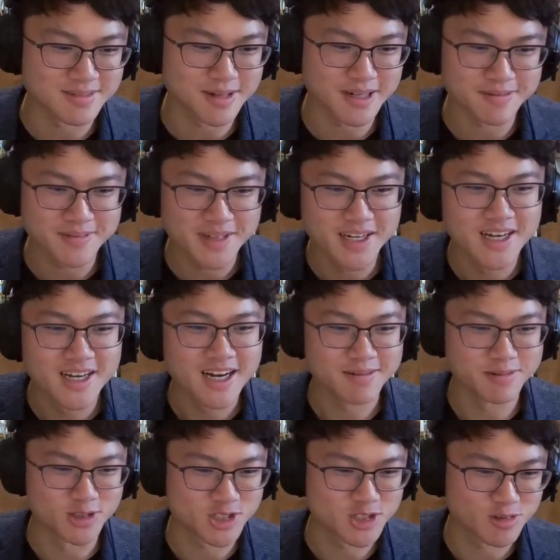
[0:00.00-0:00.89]
I'm, I'm
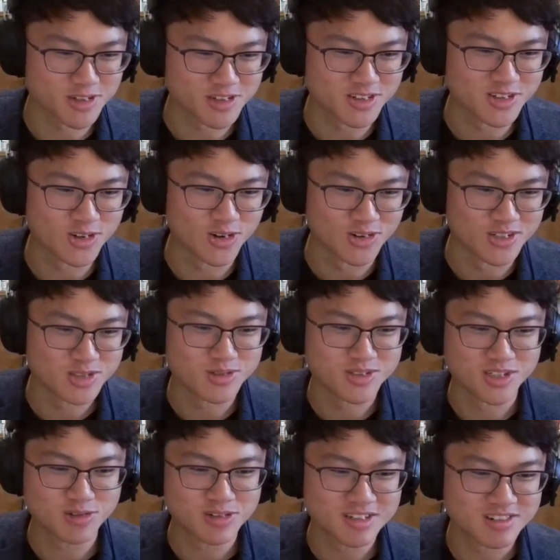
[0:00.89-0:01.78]
not sure whether Lawrence would
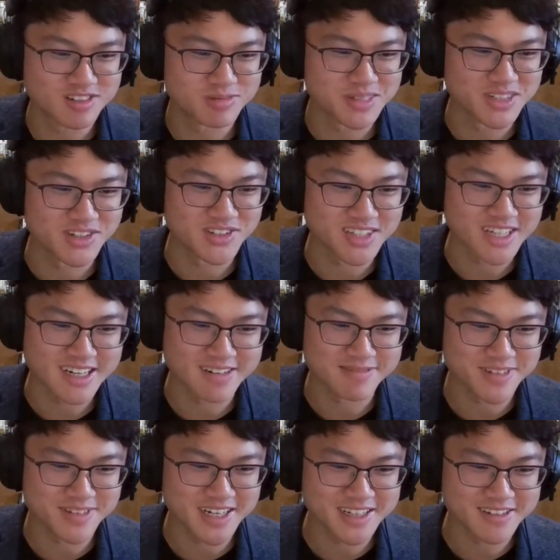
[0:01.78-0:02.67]
agree with me on that,
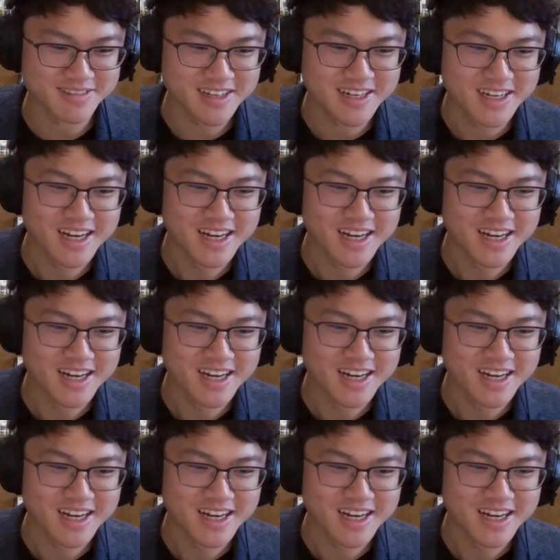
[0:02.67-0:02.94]
but I've,